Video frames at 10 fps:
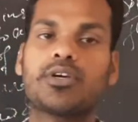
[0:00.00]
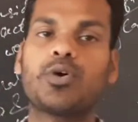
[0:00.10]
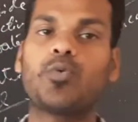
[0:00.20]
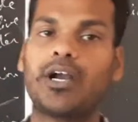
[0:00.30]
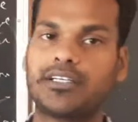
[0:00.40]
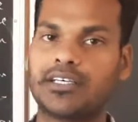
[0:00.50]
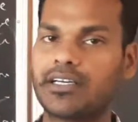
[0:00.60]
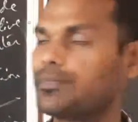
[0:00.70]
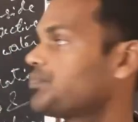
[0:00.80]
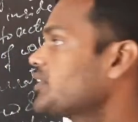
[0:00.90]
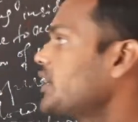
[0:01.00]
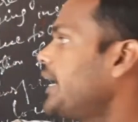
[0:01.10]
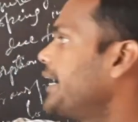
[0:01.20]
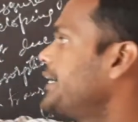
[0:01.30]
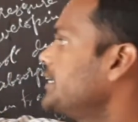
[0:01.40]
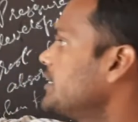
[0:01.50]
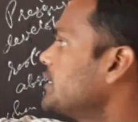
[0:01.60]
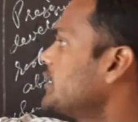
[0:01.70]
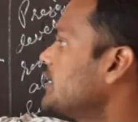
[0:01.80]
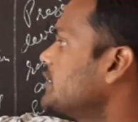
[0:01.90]
water
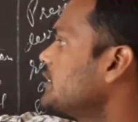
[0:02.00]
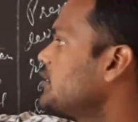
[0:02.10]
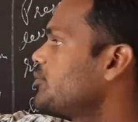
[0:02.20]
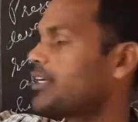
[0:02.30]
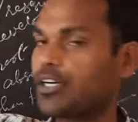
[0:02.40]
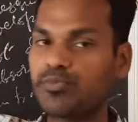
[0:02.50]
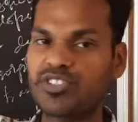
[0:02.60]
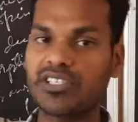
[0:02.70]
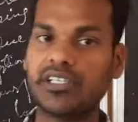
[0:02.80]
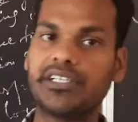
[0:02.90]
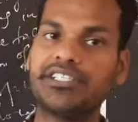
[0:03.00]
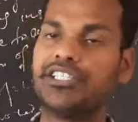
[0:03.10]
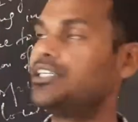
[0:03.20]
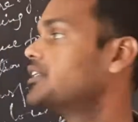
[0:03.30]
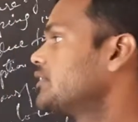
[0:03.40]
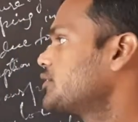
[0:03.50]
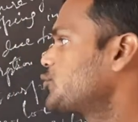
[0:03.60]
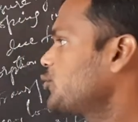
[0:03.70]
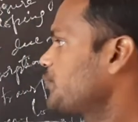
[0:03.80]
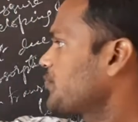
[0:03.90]
and it becomes rigid.
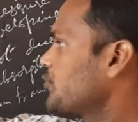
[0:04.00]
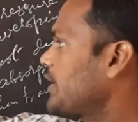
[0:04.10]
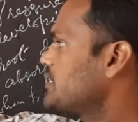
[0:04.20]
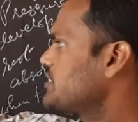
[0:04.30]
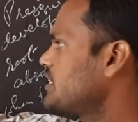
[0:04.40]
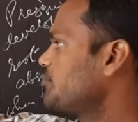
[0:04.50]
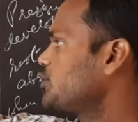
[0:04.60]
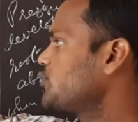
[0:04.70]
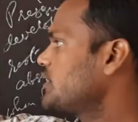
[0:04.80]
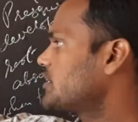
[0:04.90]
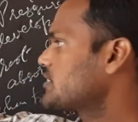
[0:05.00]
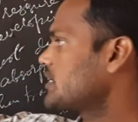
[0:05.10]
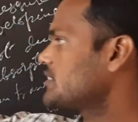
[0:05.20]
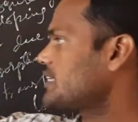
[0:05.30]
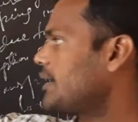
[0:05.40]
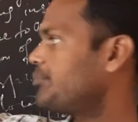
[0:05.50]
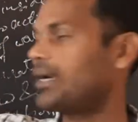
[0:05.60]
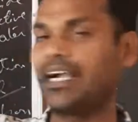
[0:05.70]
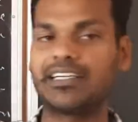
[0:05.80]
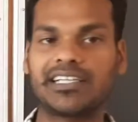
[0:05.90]
So you can see between the cell
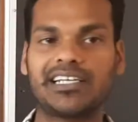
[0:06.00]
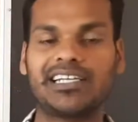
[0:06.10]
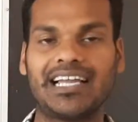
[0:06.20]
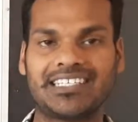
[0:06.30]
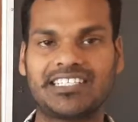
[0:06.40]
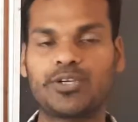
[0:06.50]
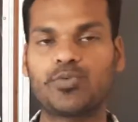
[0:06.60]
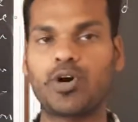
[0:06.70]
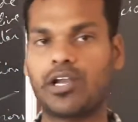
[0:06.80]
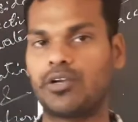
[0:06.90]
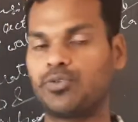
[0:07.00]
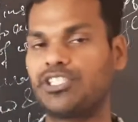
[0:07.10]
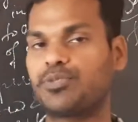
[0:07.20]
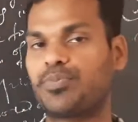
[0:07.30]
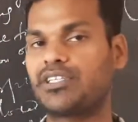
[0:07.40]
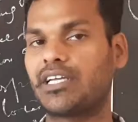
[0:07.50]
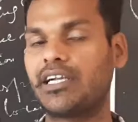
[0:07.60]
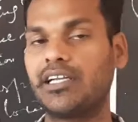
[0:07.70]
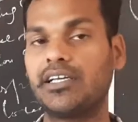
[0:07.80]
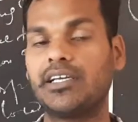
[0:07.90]
sac and the elastic wall which is
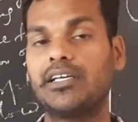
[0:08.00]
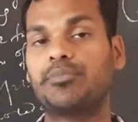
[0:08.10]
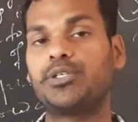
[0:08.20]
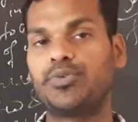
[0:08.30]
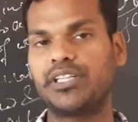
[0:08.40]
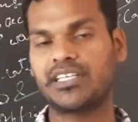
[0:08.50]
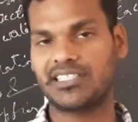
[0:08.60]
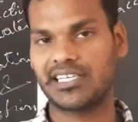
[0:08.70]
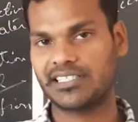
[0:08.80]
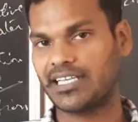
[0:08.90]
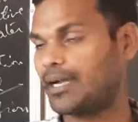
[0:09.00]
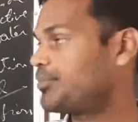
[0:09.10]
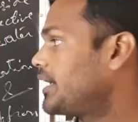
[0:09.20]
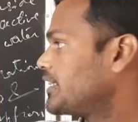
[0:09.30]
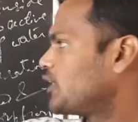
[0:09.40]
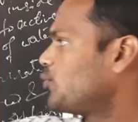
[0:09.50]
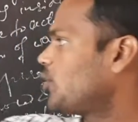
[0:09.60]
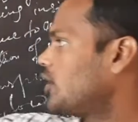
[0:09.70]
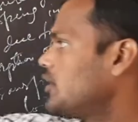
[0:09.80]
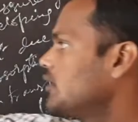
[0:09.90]
present, between the cell sac and the
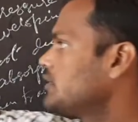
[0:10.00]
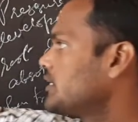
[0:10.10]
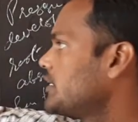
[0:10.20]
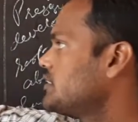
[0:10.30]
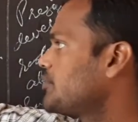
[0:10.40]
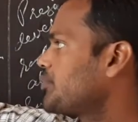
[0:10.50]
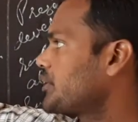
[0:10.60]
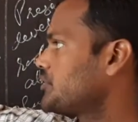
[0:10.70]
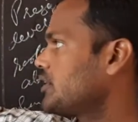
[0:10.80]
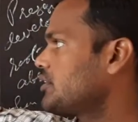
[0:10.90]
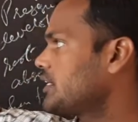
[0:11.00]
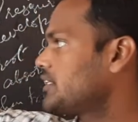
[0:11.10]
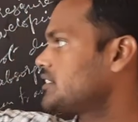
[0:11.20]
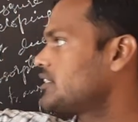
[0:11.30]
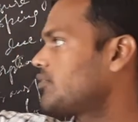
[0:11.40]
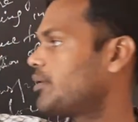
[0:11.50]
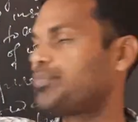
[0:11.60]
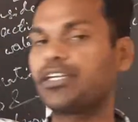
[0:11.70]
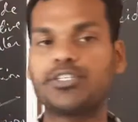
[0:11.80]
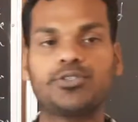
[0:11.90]
wall, there is a pressure that is
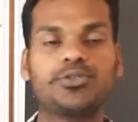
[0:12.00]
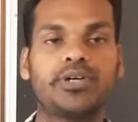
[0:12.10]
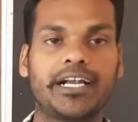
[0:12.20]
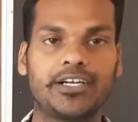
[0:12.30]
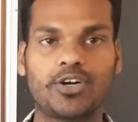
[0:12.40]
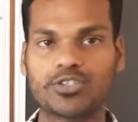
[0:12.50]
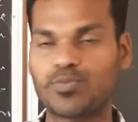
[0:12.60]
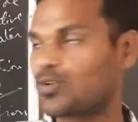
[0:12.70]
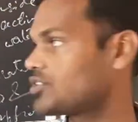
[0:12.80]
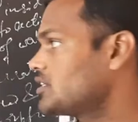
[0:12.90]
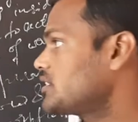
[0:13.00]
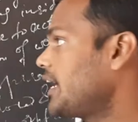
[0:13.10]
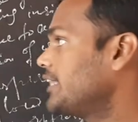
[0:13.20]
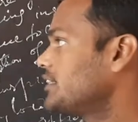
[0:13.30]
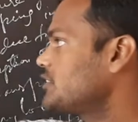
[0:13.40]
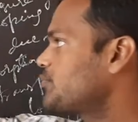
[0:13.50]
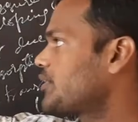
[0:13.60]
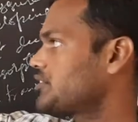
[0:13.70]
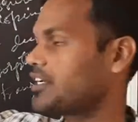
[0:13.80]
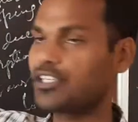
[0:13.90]
developing due to endosmosis, and this
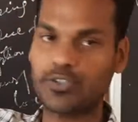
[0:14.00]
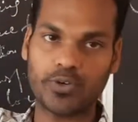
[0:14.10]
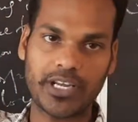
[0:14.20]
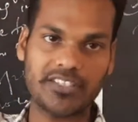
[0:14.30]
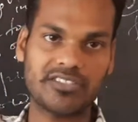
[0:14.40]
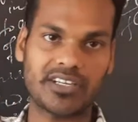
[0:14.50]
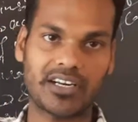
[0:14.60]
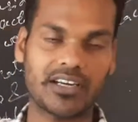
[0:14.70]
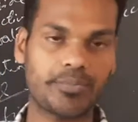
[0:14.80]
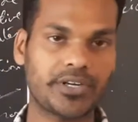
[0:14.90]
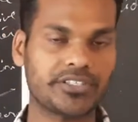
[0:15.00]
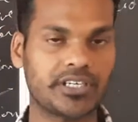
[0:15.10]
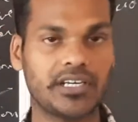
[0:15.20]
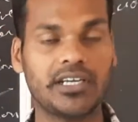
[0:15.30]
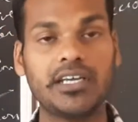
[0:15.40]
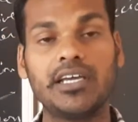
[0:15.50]
pressure is known as turgor pressure,